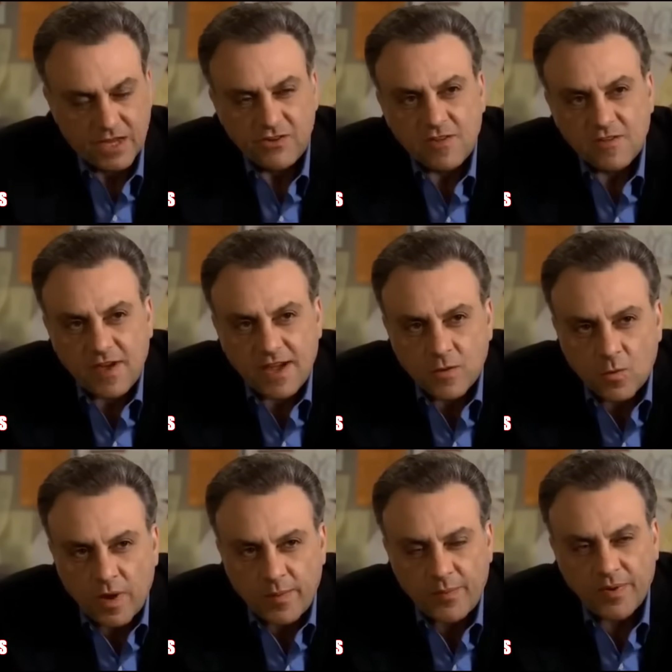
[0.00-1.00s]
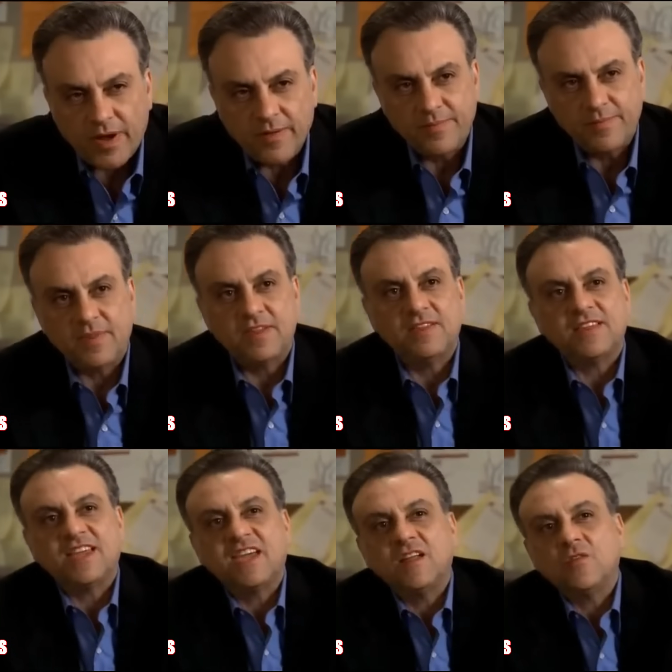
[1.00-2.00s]
she's fighting a weight problem since the
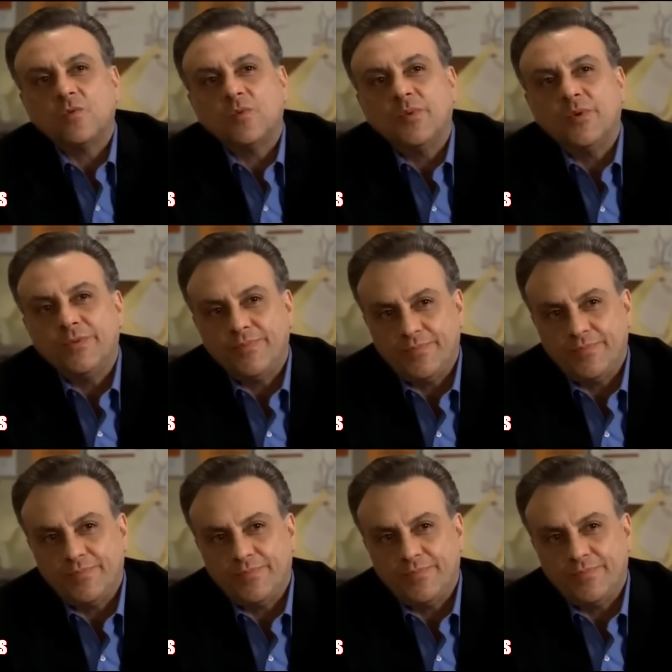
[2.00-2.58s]
kids were born.